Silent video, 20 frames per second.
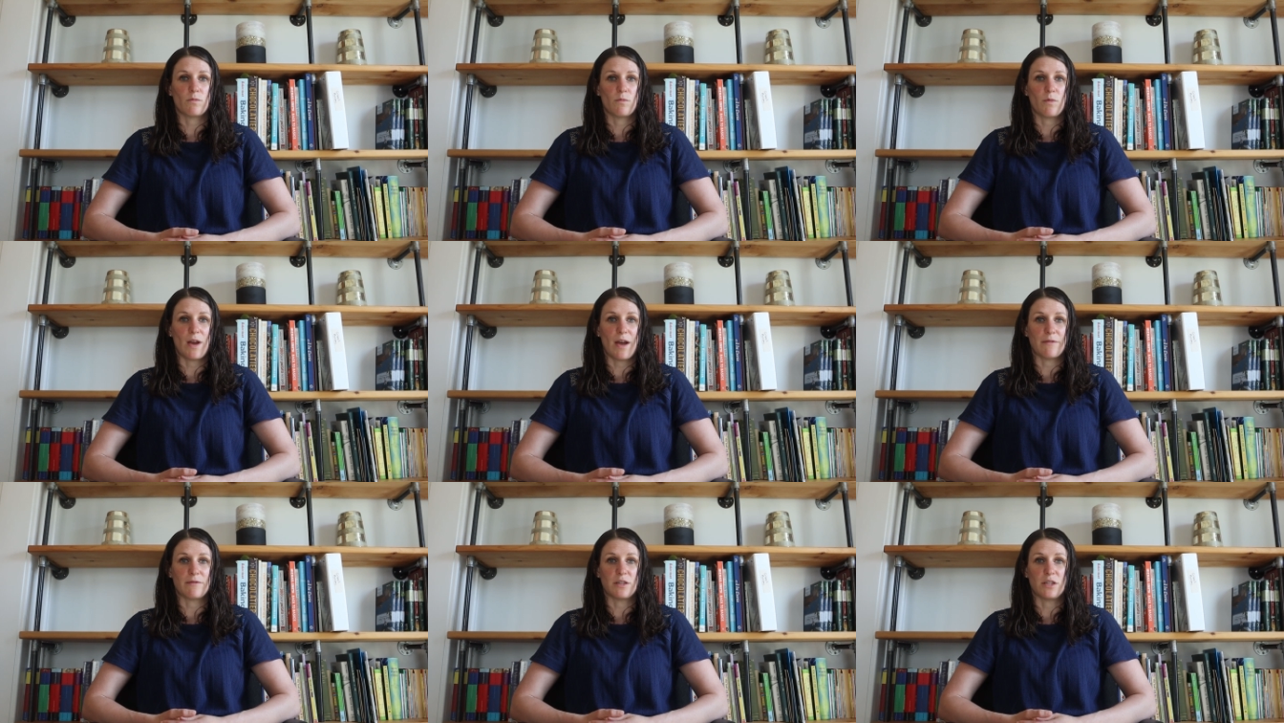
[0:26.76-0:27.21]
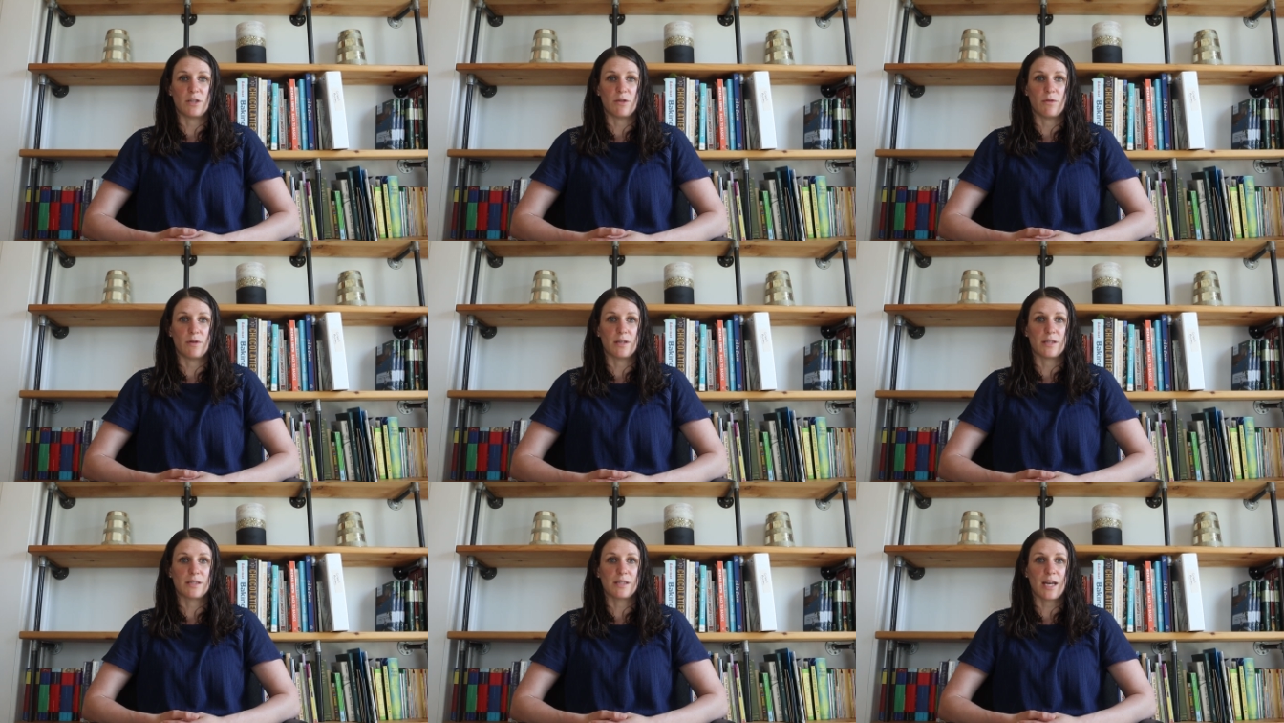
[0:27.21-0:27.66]
we have to do
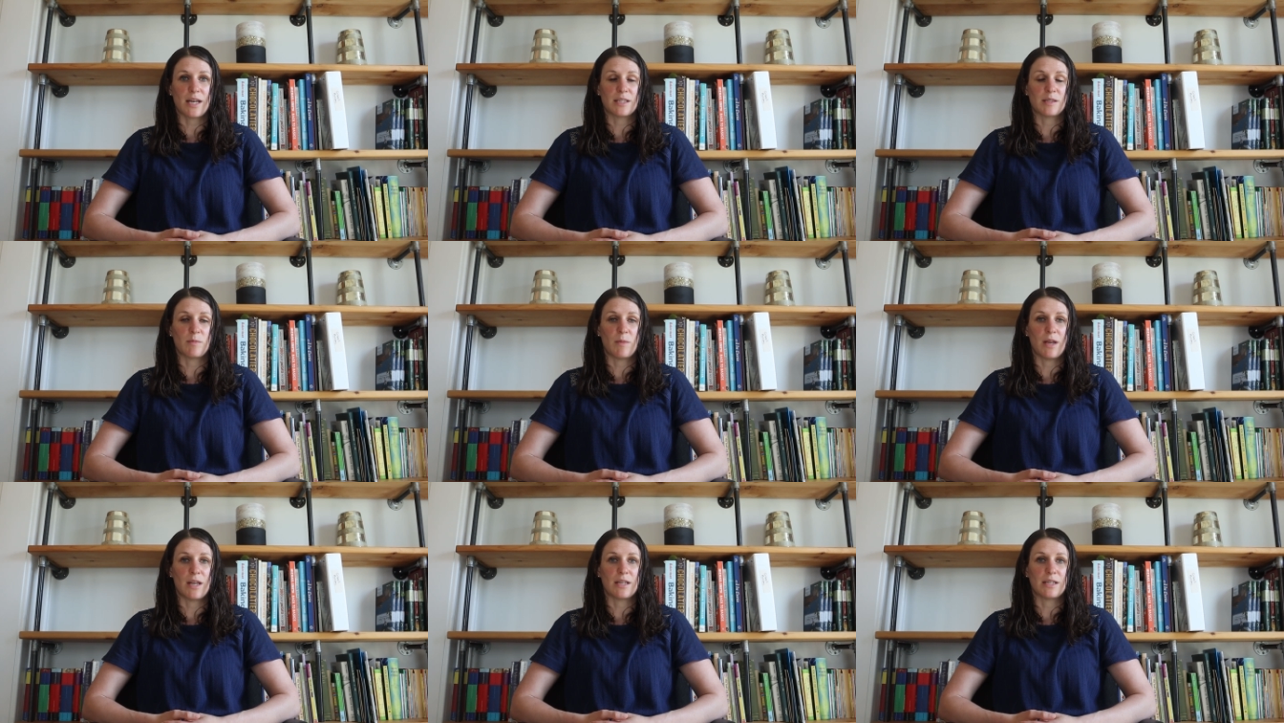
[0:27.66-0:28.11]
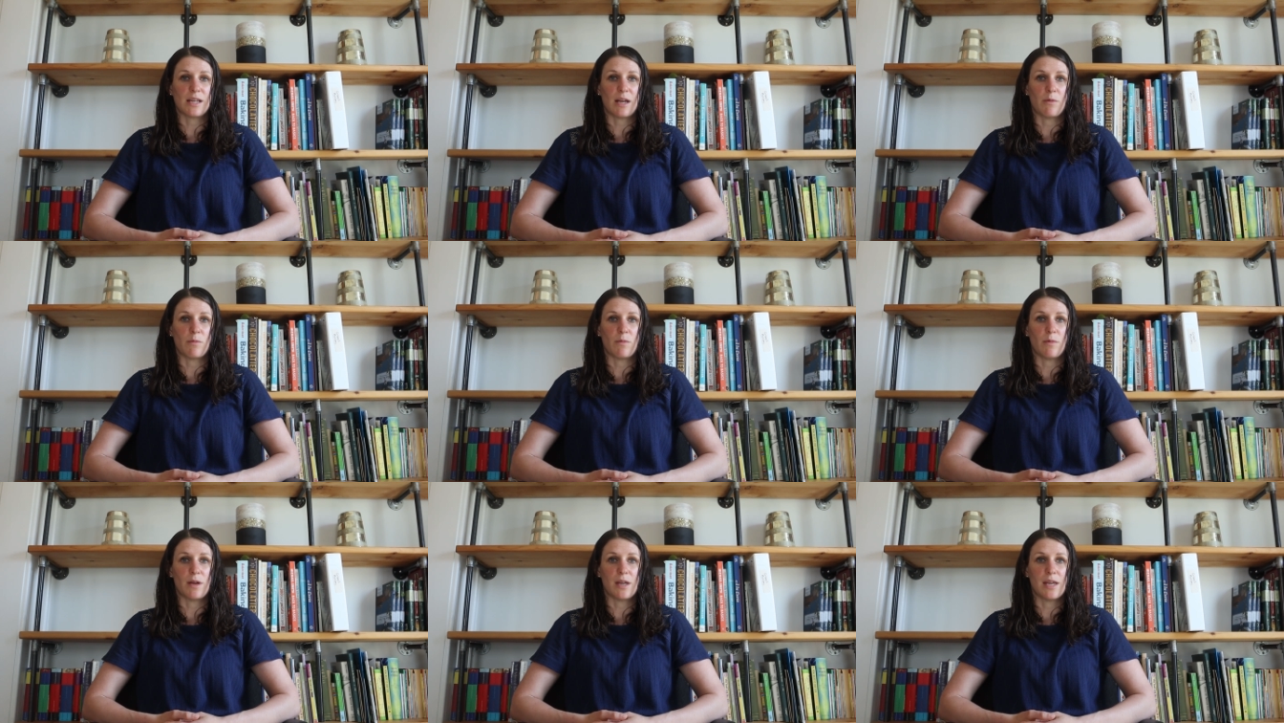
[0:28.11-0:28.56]
an assessment
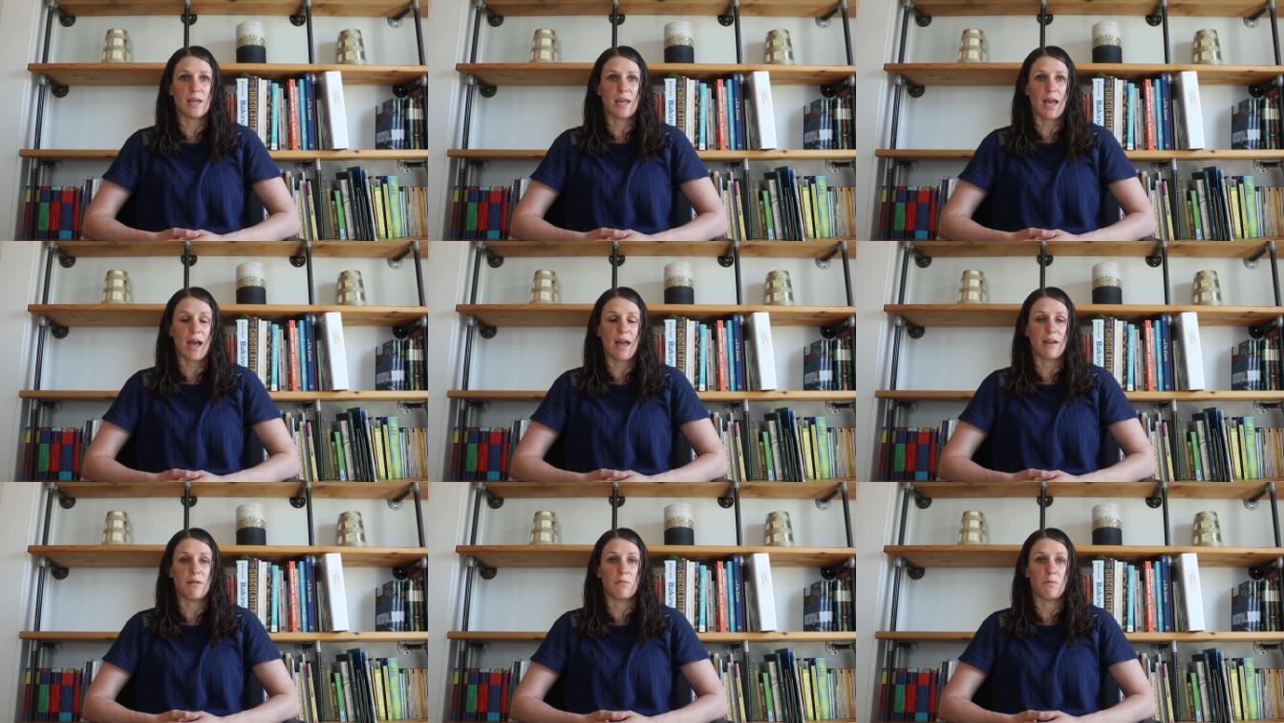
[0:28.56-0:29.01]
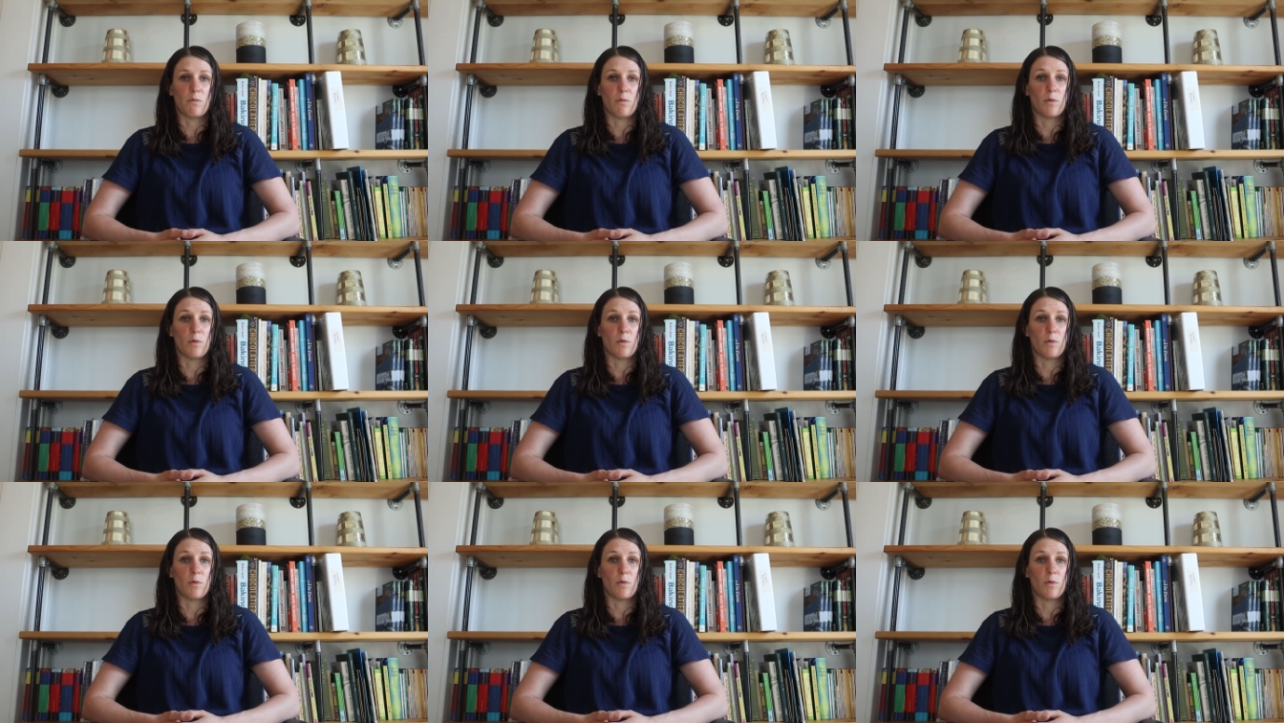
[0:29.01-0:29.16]
and we can